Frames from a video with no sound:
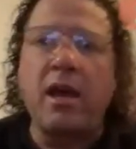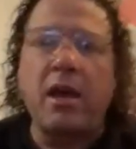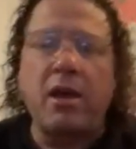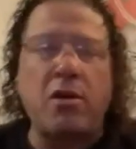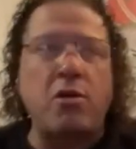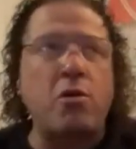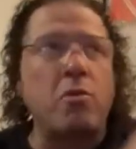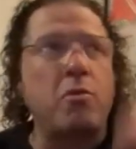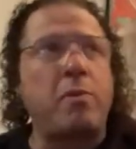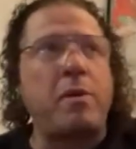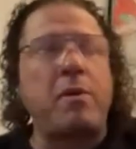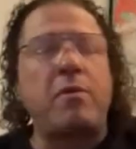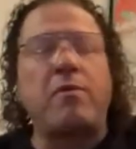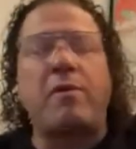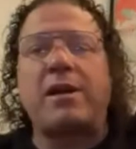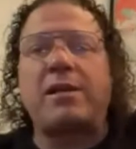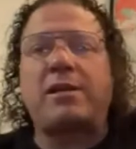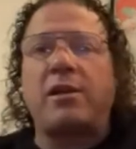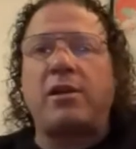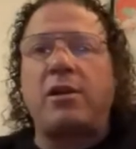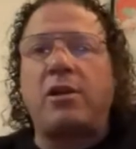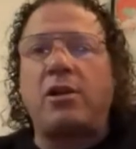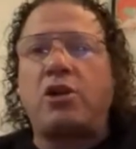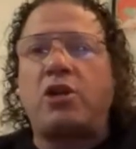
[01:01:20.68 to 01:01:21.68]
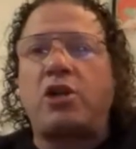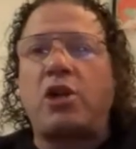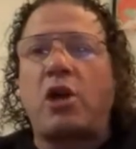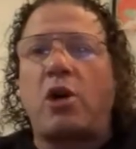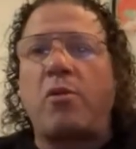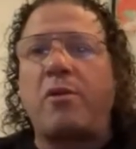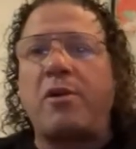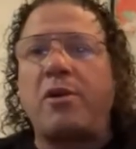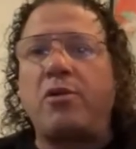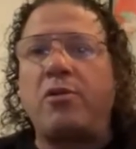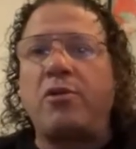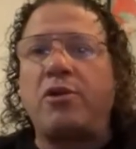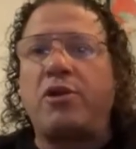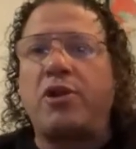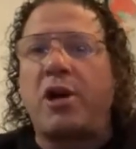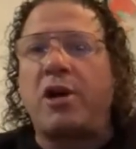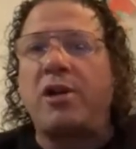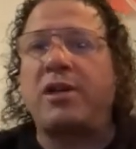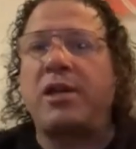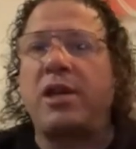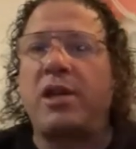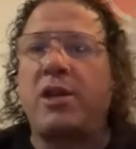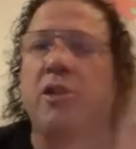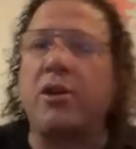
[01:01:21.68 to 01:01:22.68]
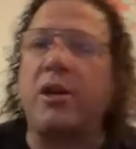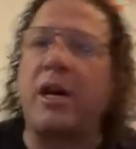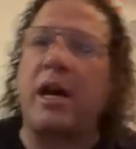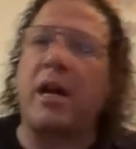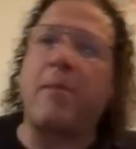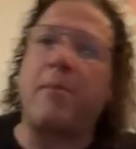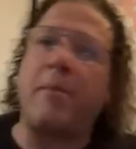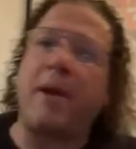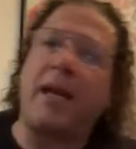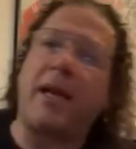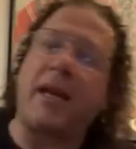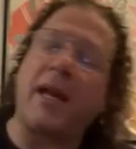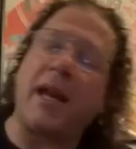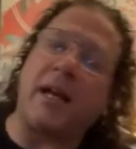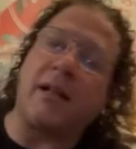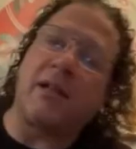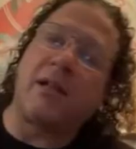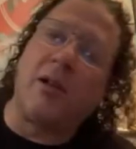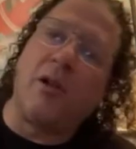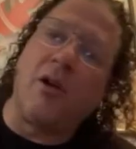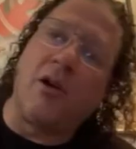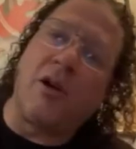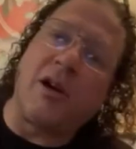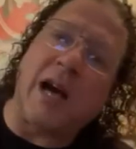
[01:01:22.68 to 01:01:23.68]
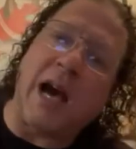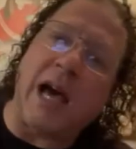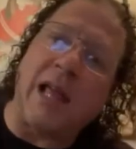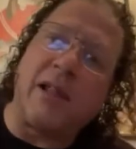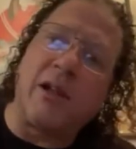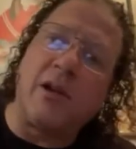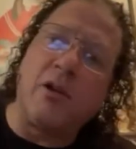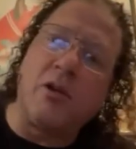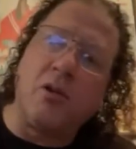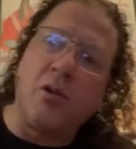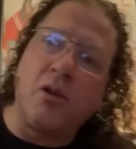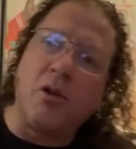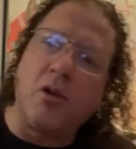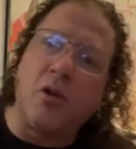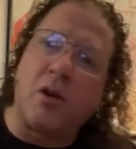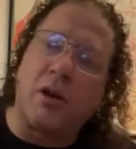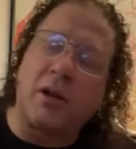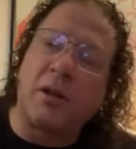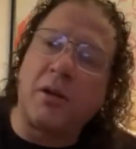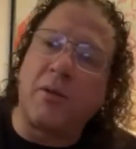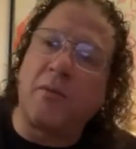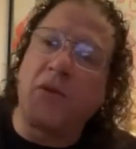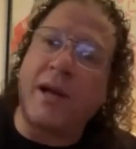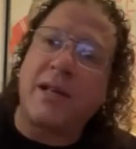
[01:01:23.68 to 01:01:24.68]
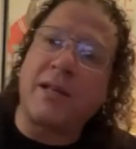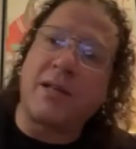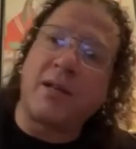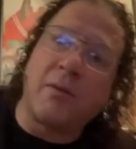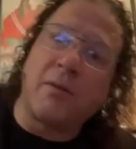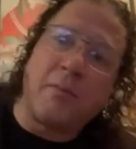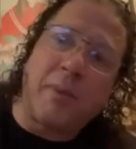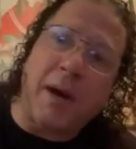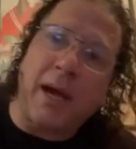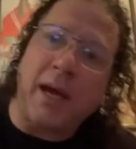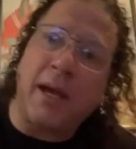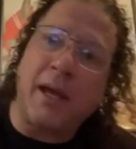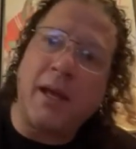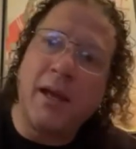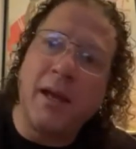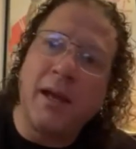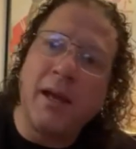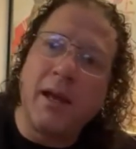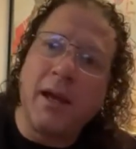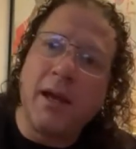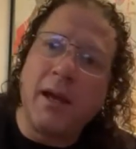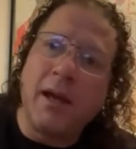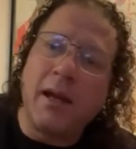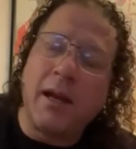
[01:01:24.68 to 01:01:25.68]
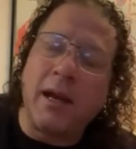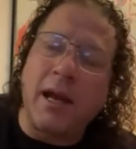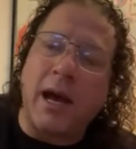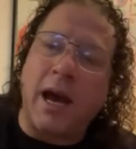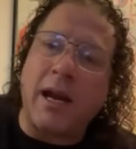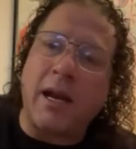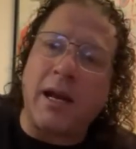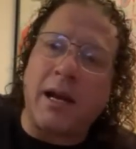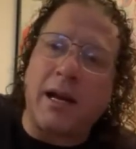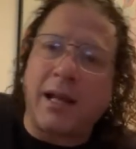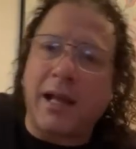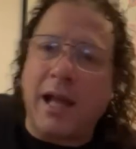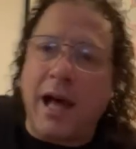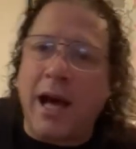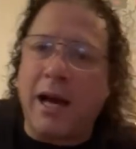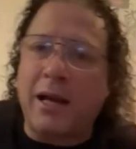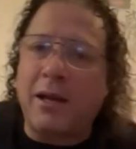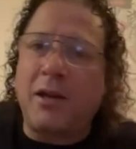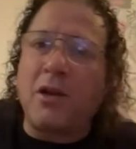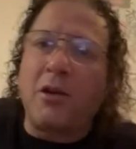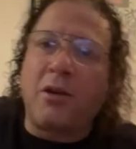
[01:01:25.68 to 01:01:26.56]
You'd be wrestling a show in New Jersey and you got to make it out to Long Island, New York to wrestle by 9 o'clock.